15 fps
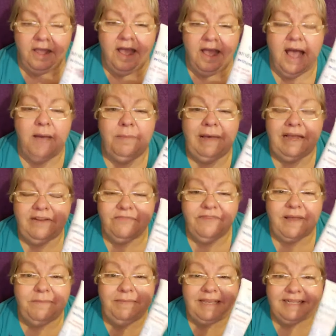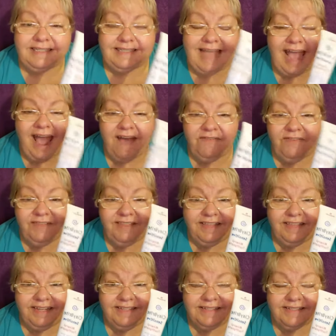How about if I mix half of
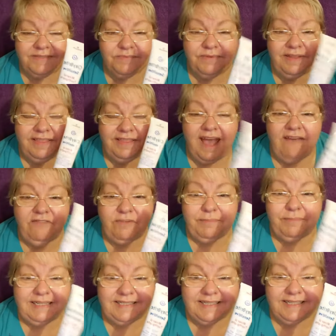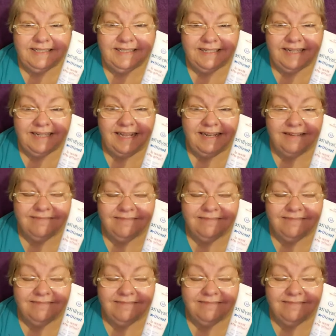this with half of my Sensodyne?